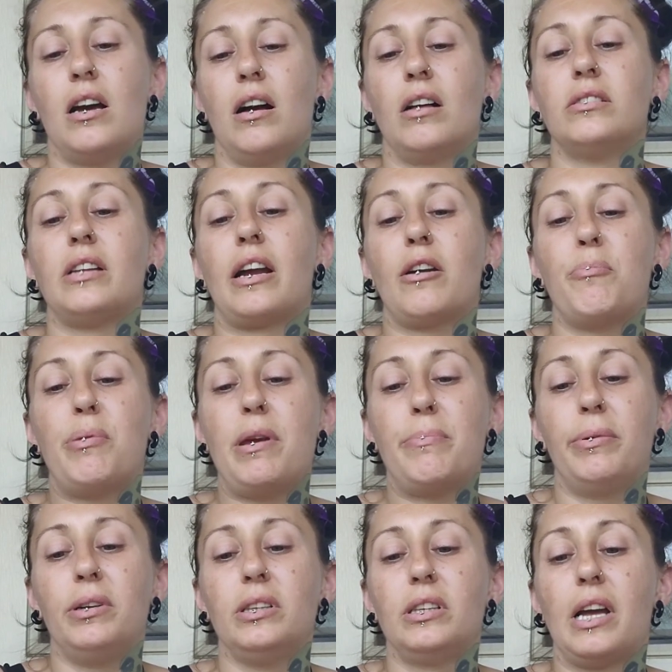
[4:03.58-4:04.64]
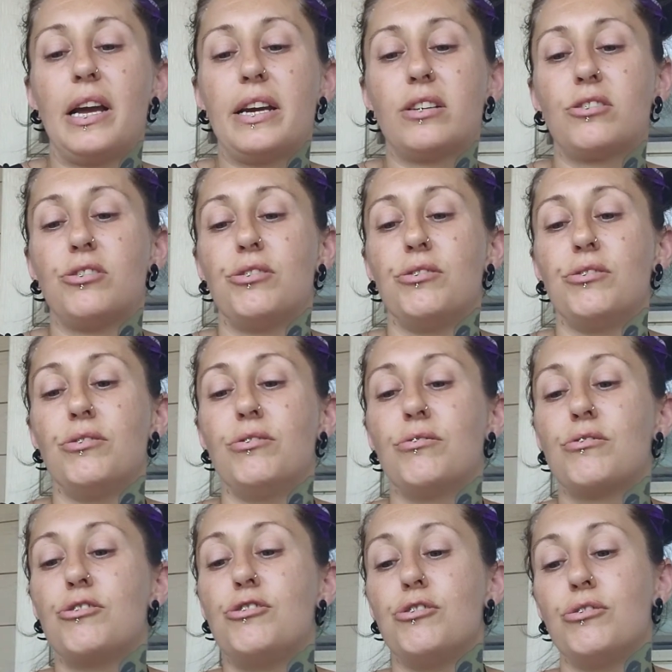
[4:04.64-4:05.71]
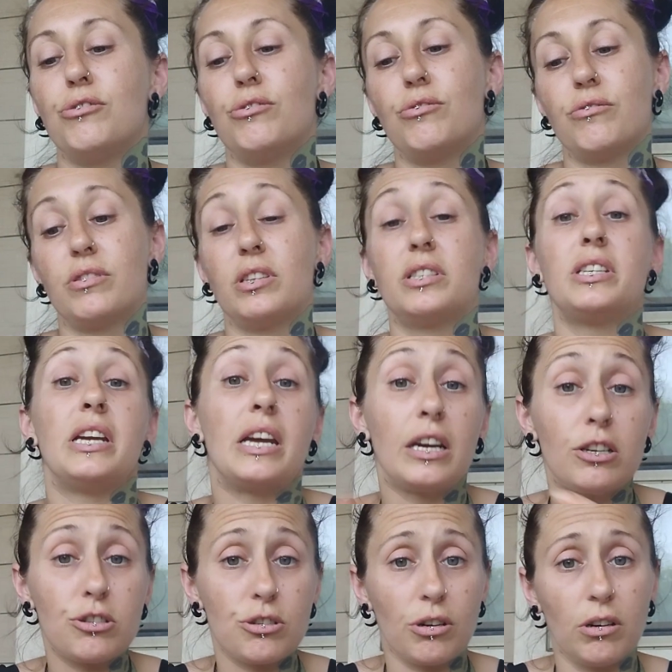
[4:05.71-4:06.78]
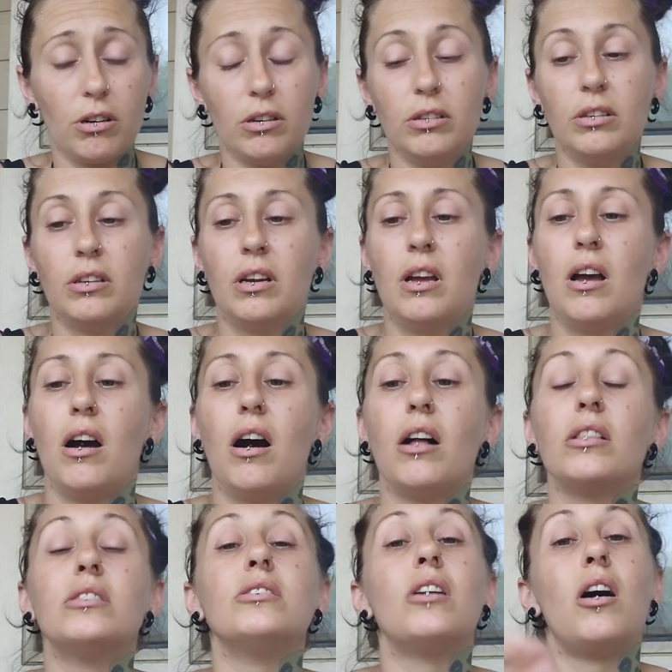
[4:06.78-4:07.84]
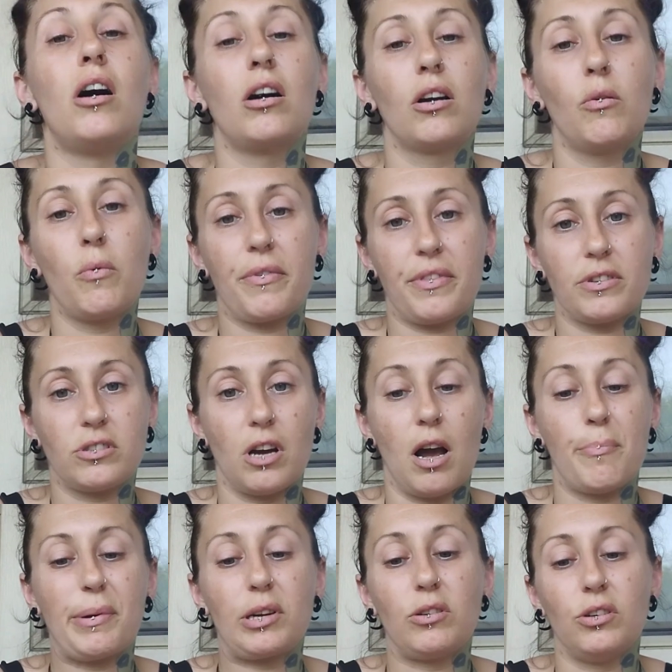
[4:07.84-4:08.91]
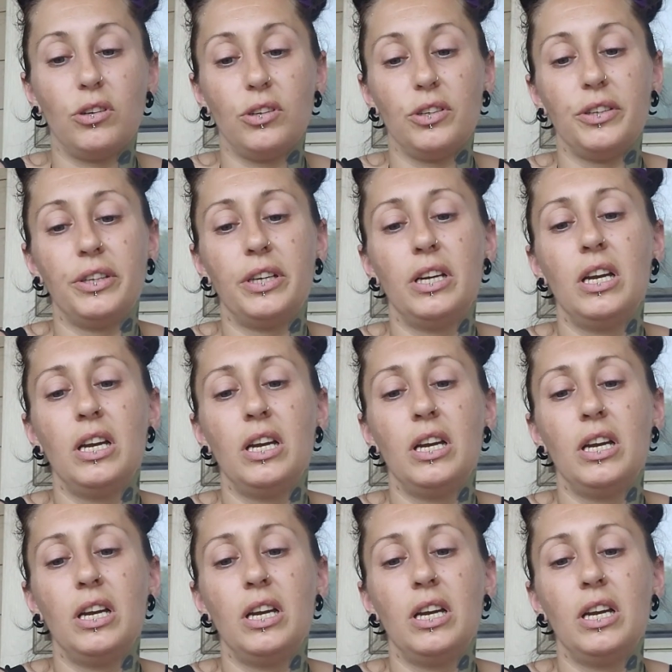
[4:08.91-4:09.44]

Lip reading: A lot of people like to do the tincture along with a topical.